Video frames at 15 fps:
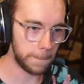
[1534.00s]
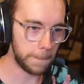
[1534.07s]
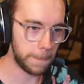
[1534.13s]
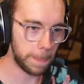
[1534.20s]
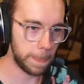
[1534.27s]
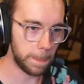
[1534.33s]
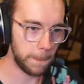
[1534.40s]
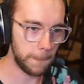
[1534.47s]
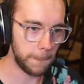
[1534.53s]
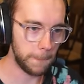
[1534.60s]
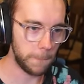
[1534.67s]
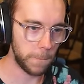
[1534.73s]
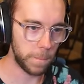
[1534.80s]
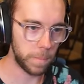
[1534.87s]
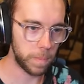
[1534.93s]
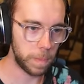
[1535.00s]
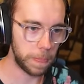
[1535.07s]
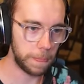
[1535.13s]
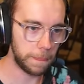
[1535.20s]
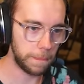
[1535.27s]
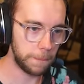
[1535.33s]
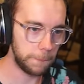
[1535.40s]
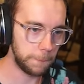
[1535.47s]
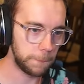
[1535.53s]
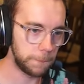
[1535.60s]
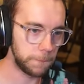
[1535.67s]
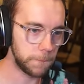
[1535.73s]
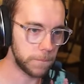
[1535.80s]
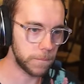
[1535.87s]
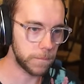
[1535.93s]

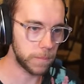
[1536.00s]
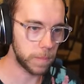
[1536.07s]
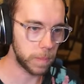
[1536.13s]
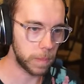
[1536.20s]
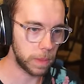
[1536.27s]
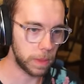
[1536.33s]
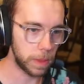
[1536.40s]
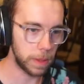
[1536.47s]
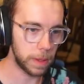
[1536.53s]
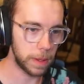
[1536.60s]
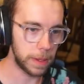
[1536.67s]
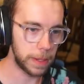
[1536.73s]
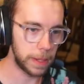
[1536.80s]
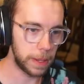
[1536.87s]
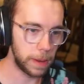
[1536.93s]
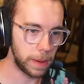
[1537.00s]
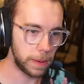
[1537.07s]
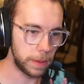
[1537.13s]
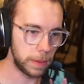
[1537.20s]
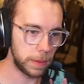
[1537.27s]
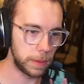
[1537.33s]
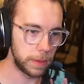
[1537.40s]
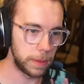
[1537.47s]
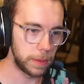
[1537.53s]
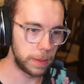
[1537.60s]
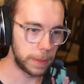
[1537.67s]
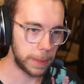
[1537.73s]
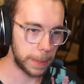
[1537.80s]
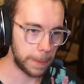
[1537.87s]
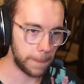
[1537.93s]

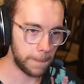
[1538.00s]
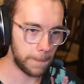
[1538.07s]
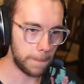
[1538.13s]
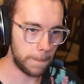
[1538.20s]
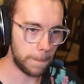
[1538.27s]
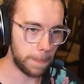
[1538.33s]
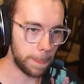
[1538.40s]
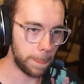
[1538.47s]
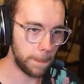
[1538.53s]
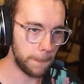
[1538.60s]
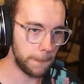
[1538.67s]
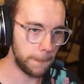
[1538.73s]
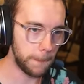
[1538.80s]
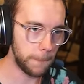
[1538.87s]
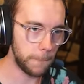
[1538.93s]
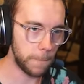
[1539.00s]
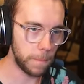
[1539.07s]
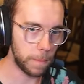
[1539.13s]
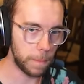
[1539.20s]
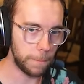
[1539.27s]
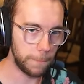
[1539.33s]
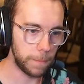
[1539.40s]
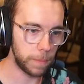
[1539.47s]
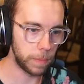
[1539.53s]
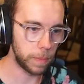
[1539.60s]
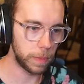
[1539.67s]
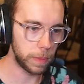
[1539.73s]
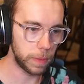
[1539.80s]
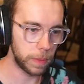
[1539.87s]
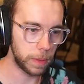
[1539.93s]

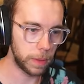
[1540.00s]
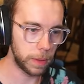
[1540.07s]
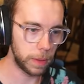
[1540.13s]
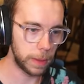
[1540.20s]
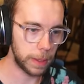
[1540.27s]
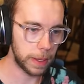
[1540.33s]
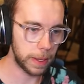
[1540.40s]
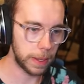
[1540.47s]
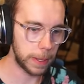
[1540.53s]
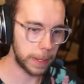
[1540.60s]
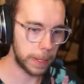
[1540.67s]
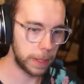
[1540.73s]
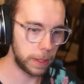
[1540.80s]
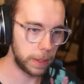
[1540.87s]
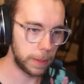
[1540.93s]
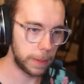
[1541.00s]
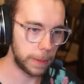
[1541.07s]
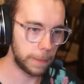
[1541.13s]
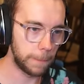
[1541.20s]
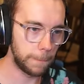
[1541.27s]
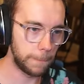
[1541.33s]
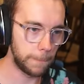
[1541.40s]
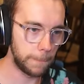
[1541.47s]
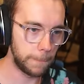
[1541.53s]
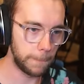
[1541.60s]
Nothing is said.